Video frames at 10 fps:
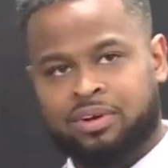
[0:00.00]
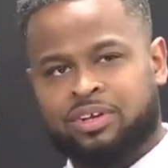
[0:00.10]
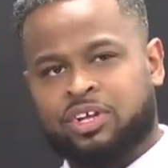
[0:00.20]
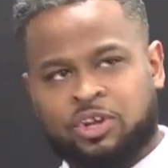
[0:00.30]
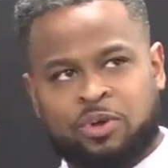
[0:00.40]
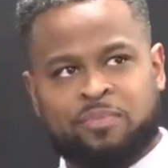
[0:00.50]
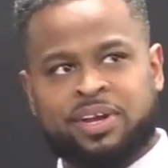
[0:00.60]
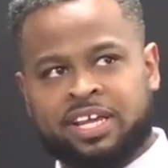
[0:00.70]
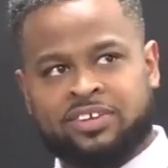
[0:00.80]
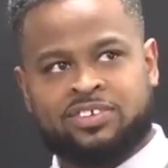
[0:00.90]
The
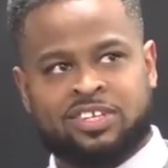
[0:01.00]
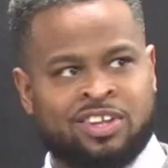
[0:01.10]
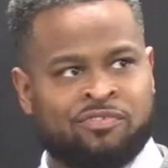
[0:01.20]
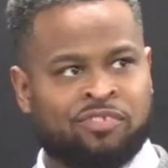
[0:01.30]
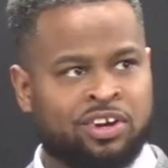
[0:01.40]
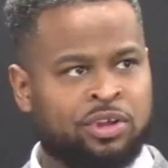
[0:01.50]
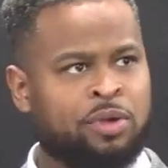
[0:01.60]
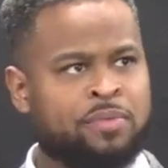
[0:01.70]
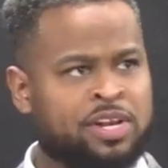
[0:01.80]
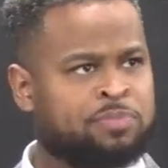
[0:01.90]
humanist is different. The
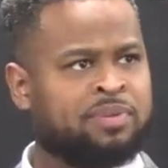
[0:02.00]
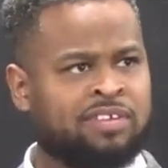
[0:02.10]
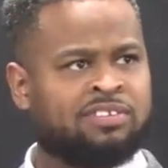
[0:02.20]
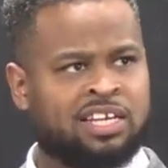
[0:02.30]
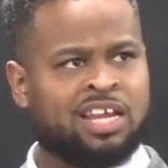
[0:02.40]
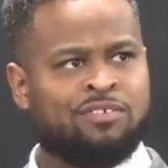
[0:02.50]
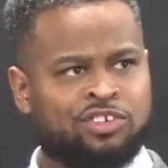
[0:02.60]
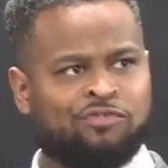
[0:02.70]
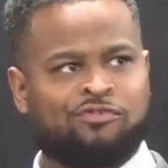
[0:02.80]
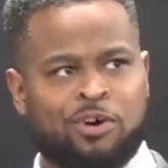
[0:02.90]
humanist believes that there is a
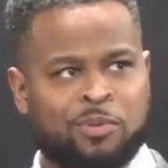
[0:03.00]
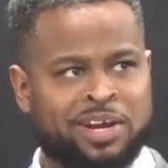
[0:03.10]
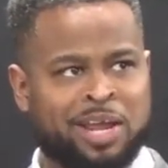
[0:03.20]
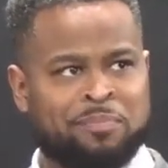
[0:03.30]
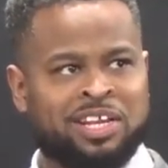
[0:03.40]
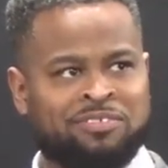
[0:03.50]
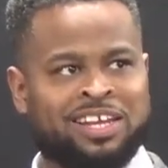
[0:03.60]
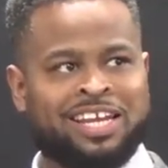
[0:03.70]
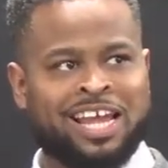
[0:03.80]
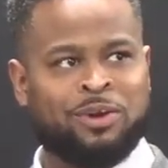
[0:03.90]
throne, but they believe that
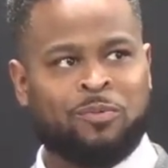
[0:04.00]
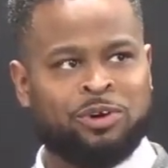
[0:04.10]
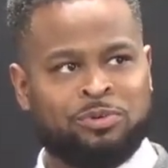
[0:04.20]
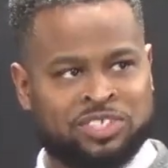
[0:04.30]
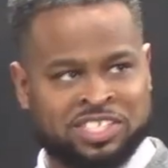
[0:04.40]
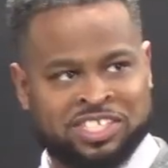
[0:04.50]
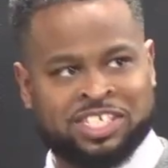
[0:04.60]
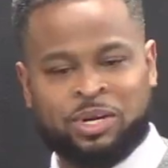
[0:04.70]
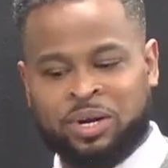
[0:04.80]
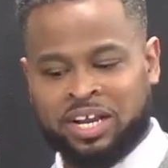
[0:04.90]
they are the one who is to sit
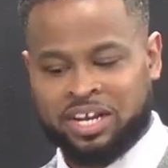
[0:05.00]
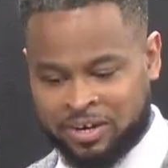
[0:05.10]
on it.